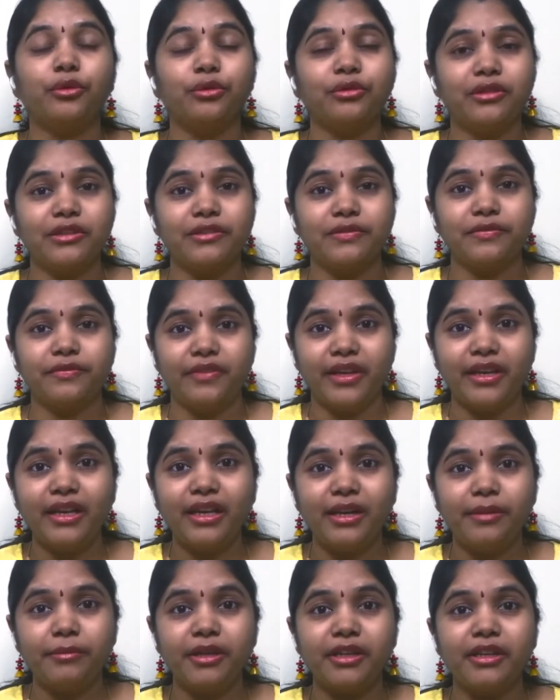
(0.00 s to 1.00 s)
growth is very
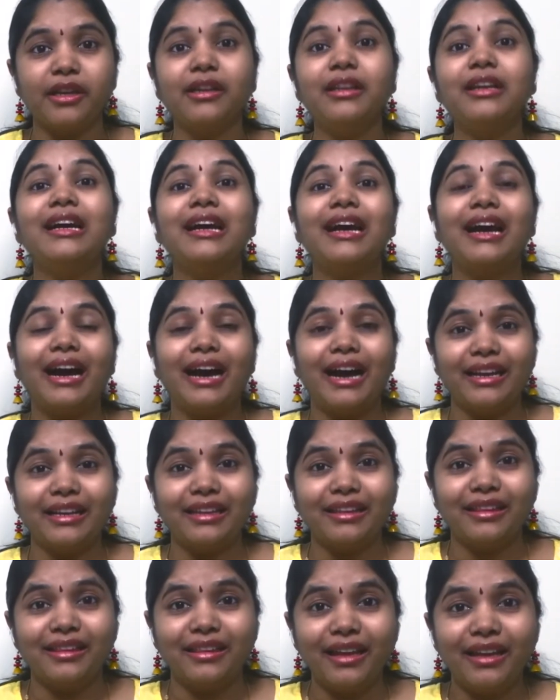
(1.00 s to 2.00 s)
limited
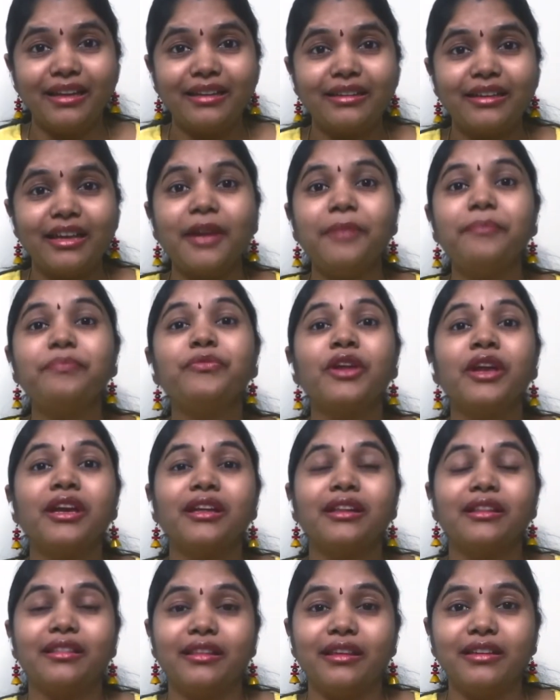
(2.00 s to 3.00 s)
and that time
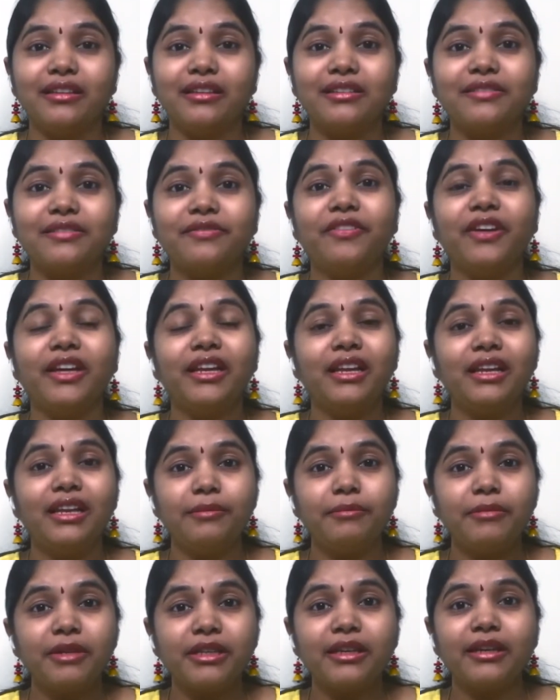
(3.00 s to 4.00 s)
there is very
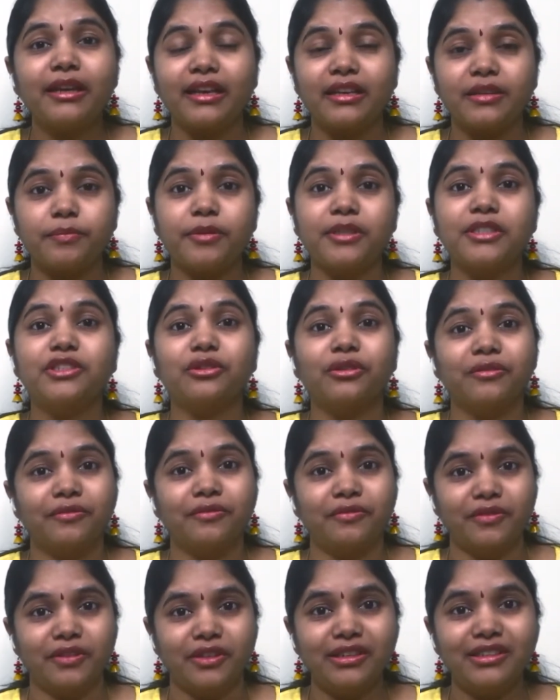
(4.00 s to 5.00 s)
limited expression of
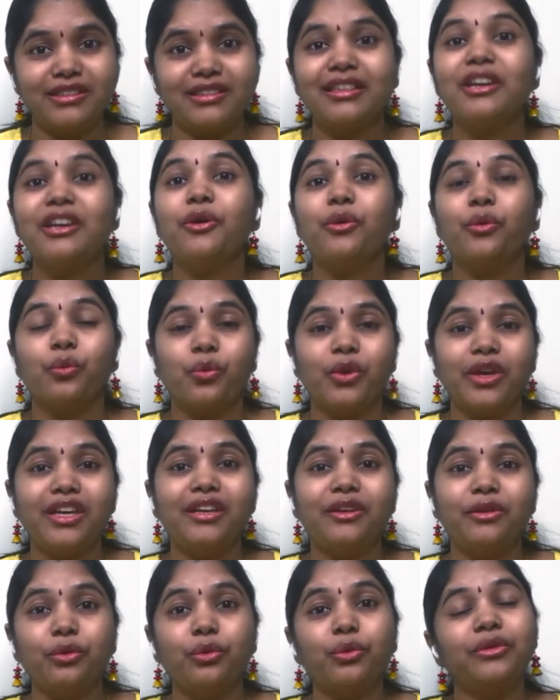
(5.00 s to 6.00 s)
words,
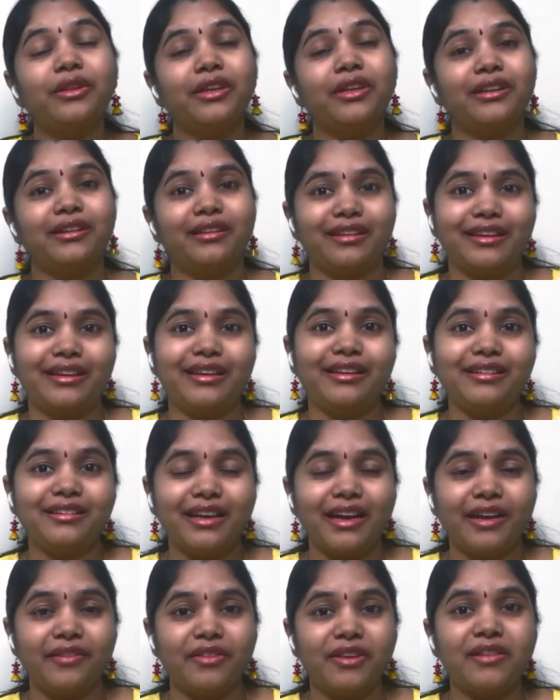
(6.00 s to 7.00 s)
we know that the kid is
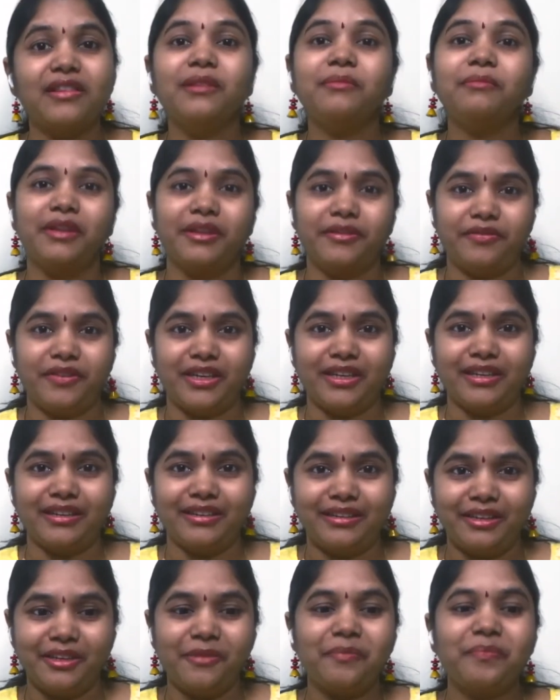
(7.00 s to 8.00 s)
having some
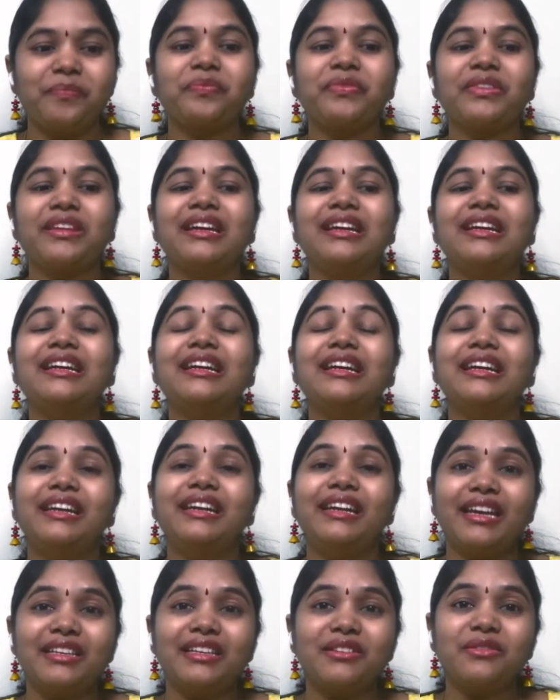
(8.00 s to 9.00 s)
difficulty.
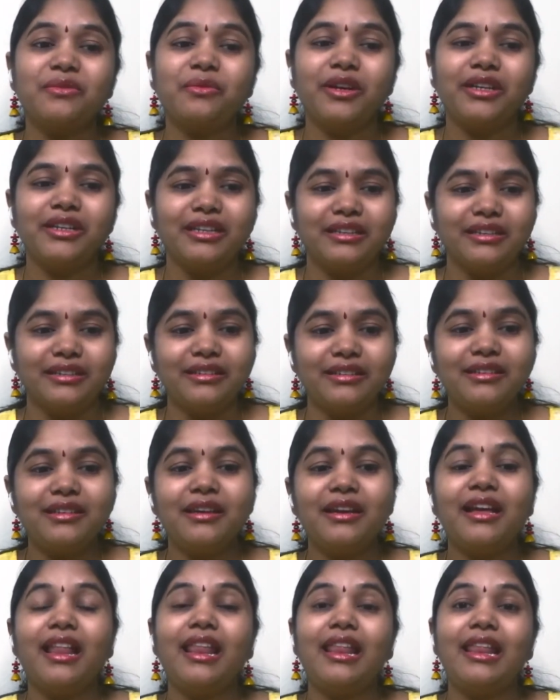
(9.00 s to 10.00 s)
Next one is
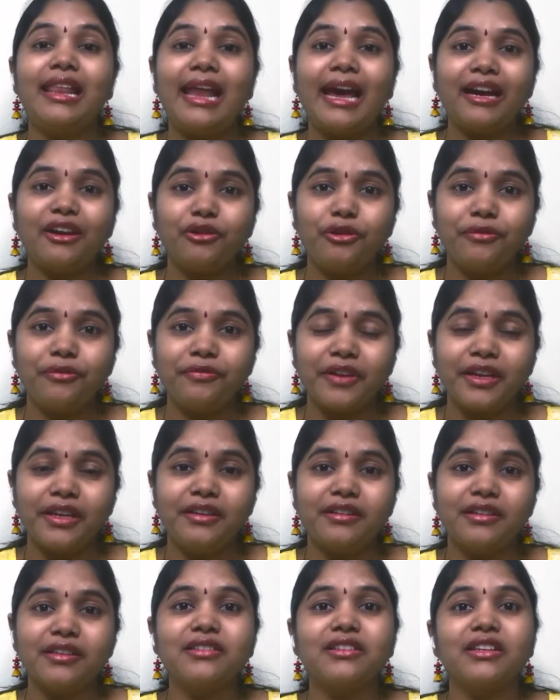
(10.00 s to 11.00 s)
lack of
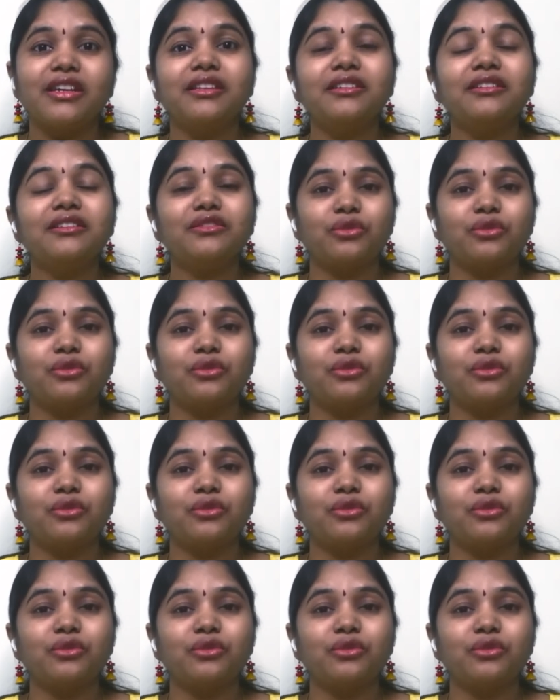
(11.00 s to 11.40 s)
interest in